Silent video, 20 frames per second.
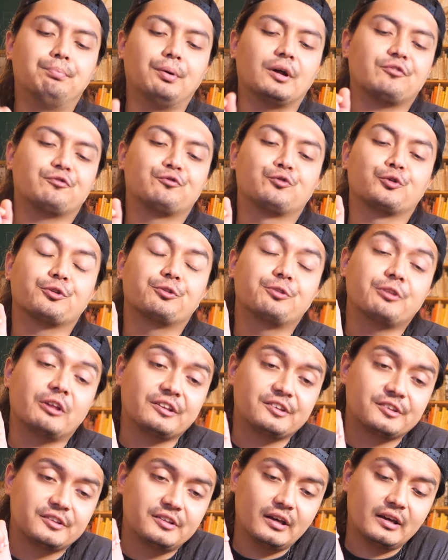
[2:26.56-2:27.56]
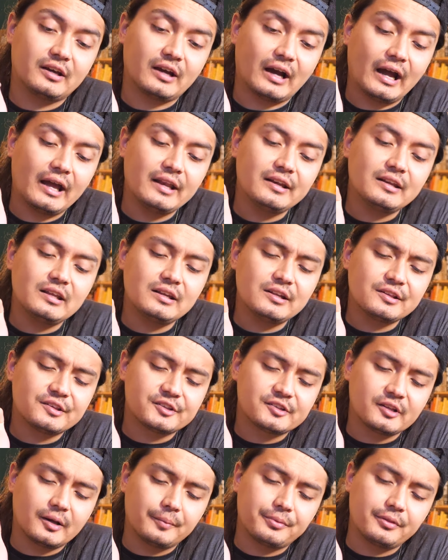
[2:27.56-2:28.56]
but for this gig, I needed
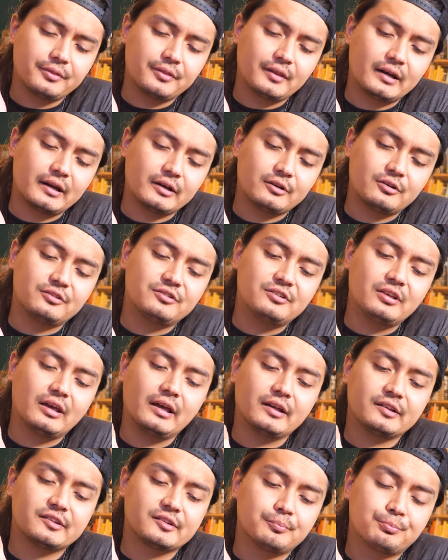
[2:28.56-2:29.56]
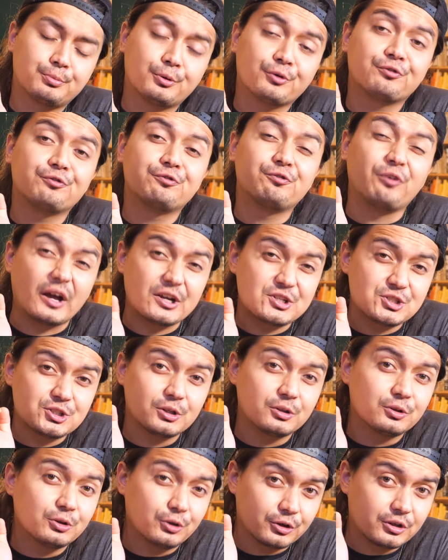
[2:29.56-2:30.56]
something that I could take some
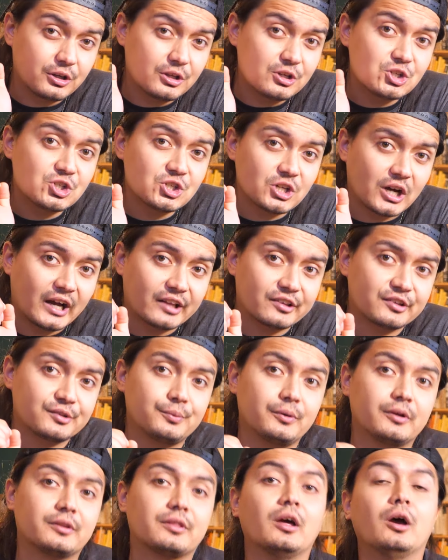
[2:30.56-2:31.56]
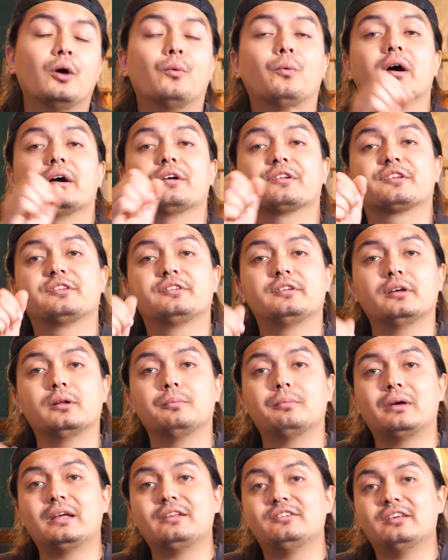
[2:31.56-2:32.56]
professional looking shots with while still
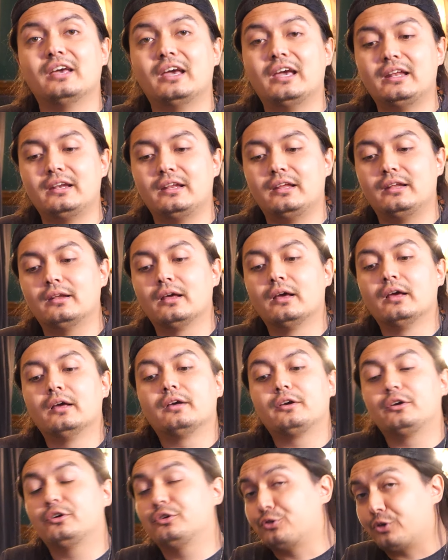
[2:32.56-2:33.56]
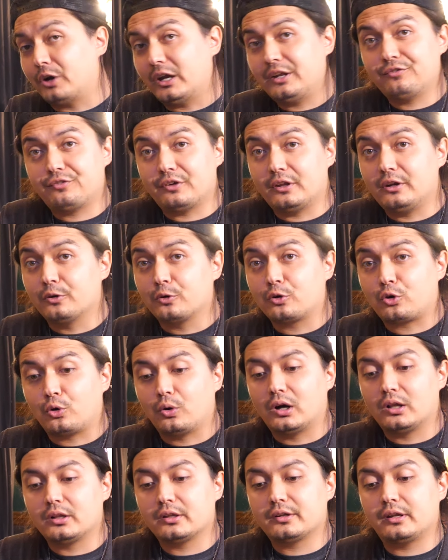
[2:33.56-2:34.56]
maintaining great video
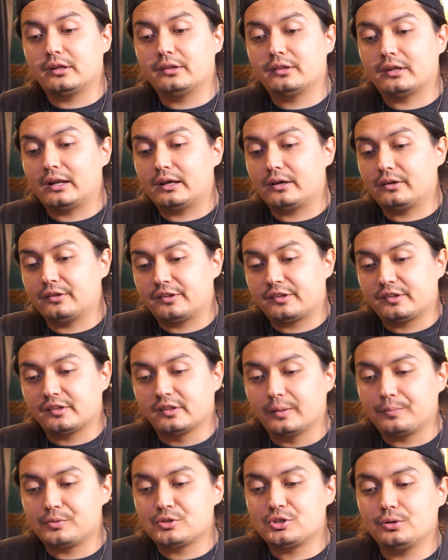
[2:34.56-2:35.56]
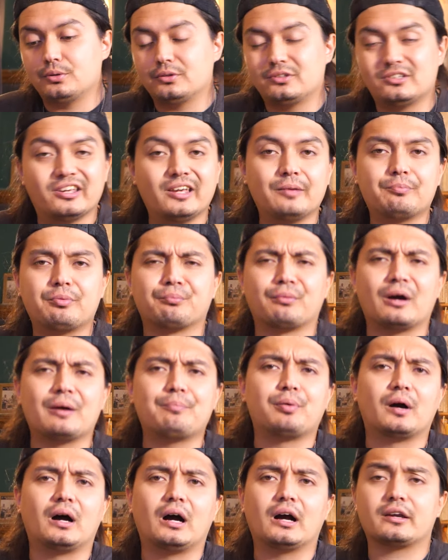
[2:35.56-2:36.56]
quality that I could slip shoot, keep in my
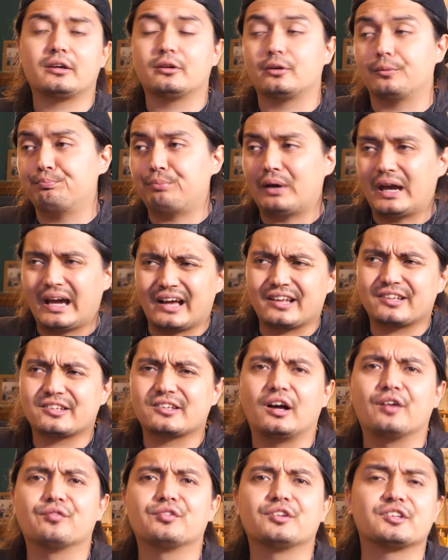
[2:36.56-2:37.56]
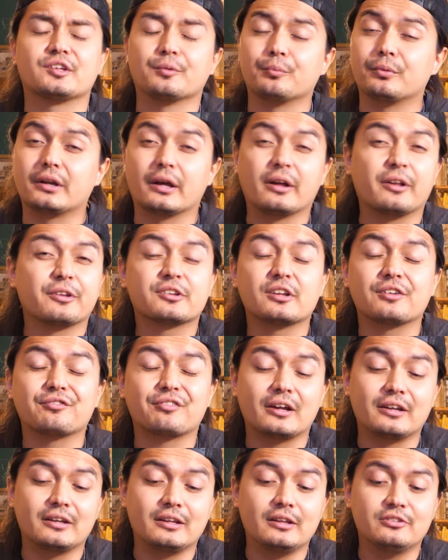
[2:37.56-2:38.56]
pocket, or pass off to someone else if
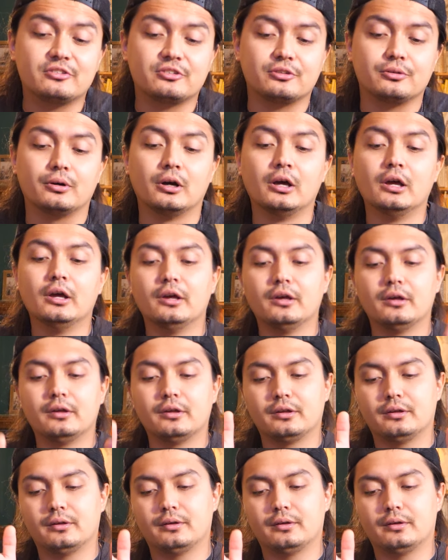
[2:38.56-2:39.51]
I need to.